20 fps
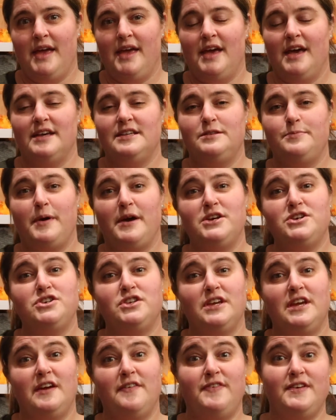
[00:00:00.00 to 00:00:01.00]

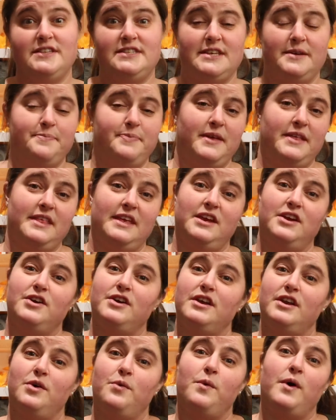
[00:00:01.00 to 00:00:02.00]
especially if it's something that you're
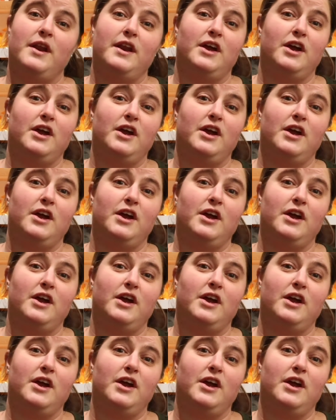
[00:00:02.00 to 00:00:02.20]
gonna wanna